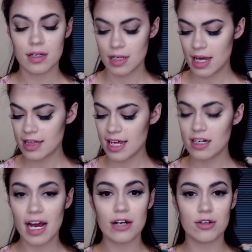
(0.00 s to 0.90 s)
And then
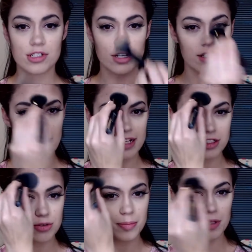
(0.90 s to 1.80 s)
I also like
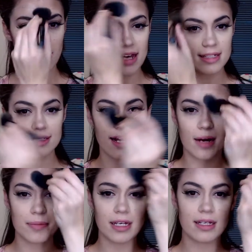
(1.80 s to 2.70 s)
to apply it
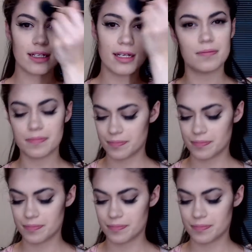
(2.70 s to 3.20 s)
up here,